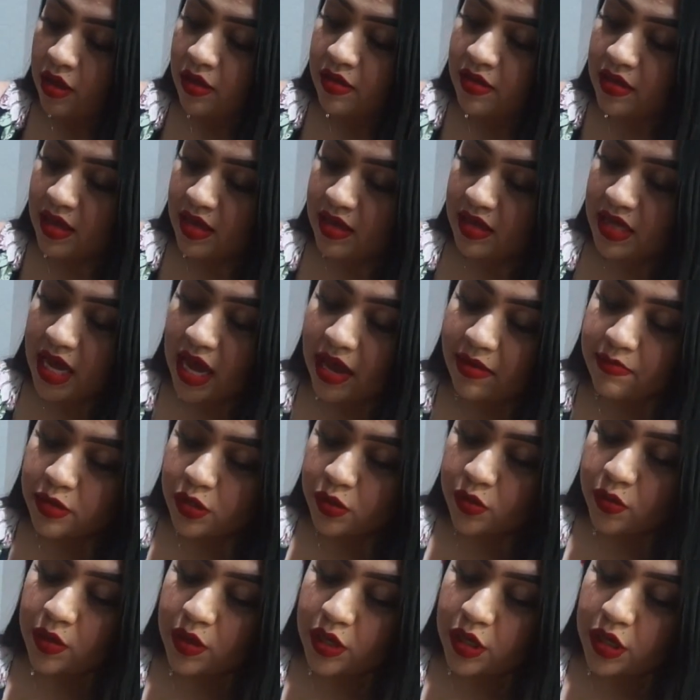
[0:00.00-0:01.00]
since I'm
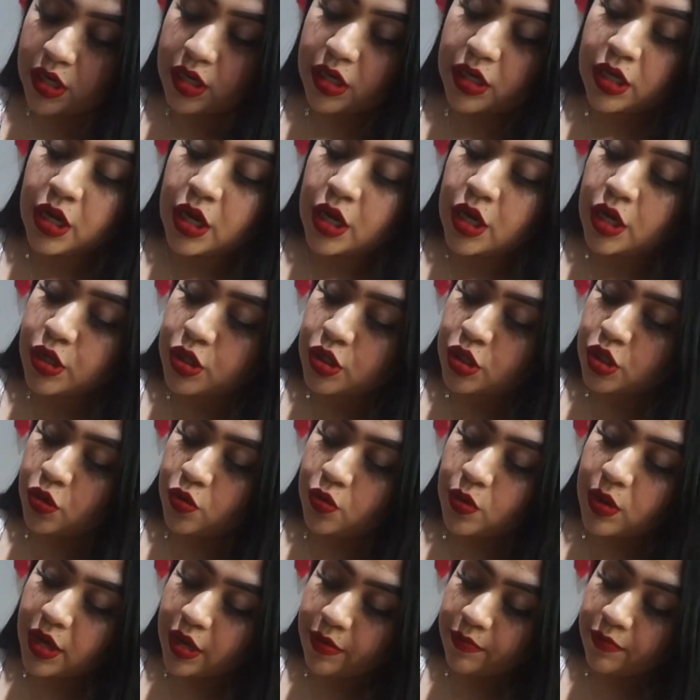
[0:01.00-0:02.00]
doing 2
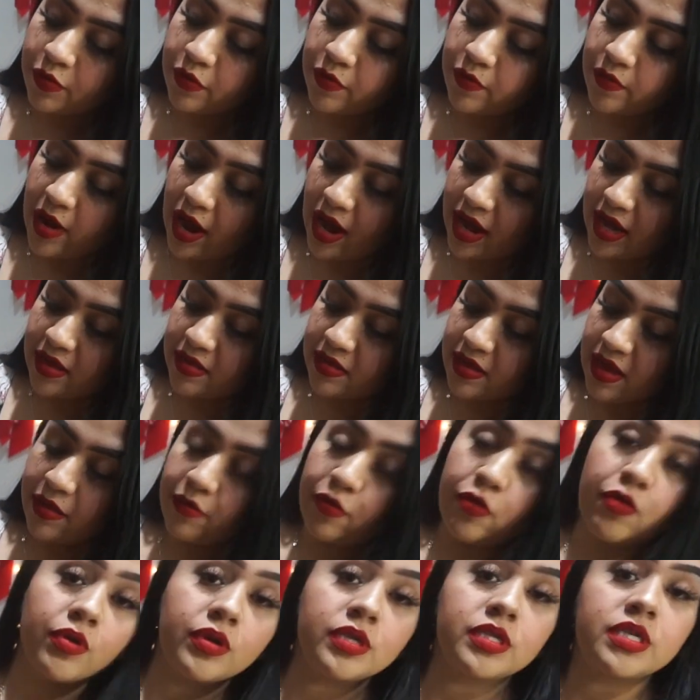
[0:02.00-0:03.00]
cups of rice,
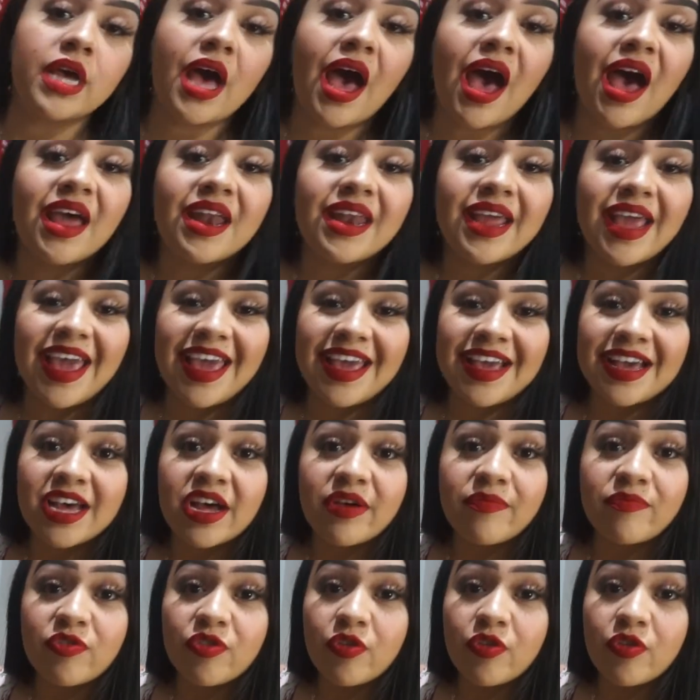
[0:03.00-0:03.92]
I'm going to add 8 cups